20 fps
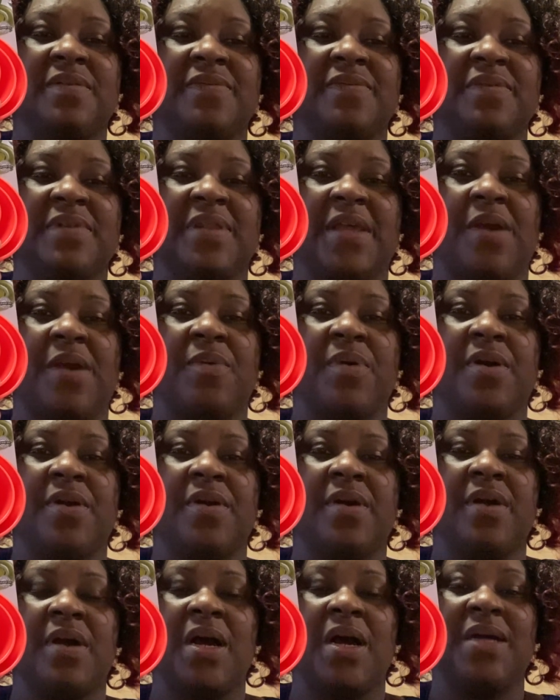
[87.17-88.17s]
They
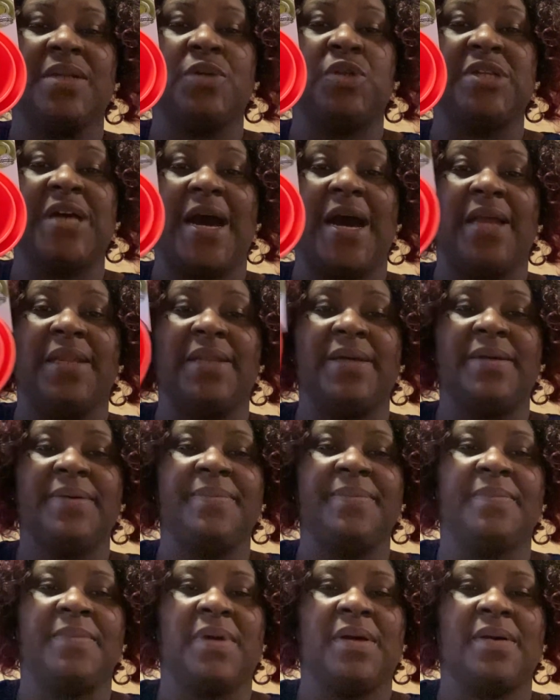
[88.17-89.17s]
were a dollar.
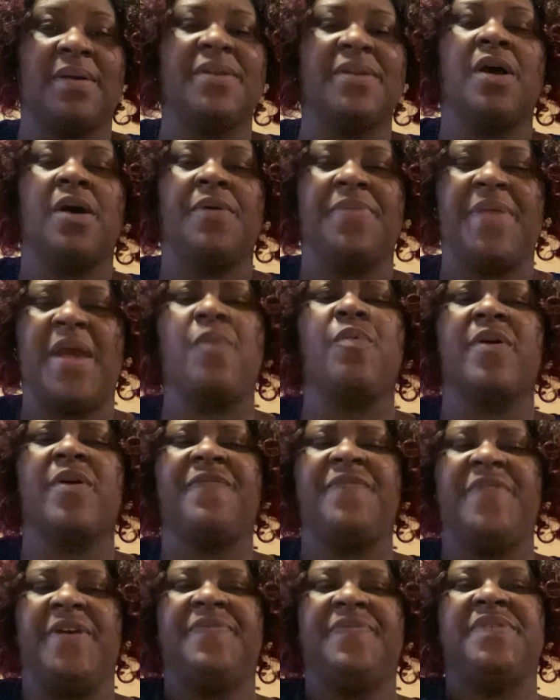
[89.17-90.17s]
No, they were
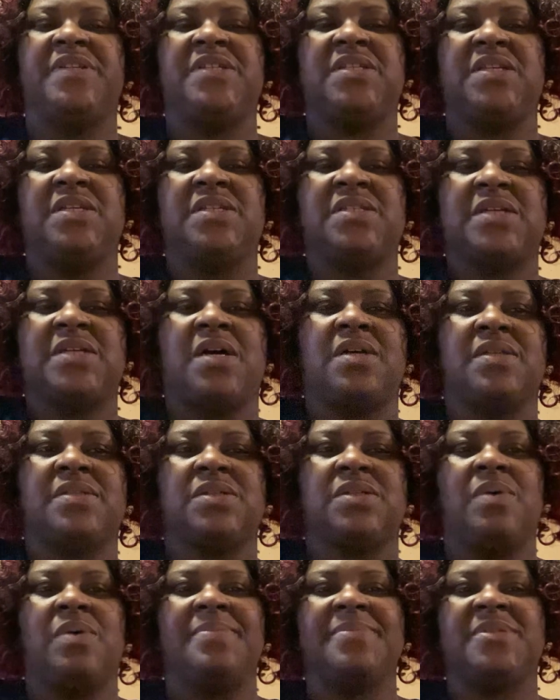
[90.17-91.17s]
50 cents
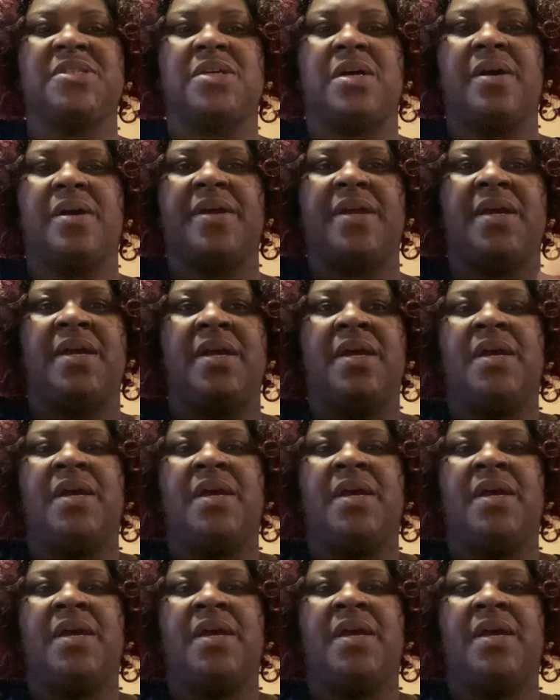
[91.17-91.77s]
also. I'm sorry.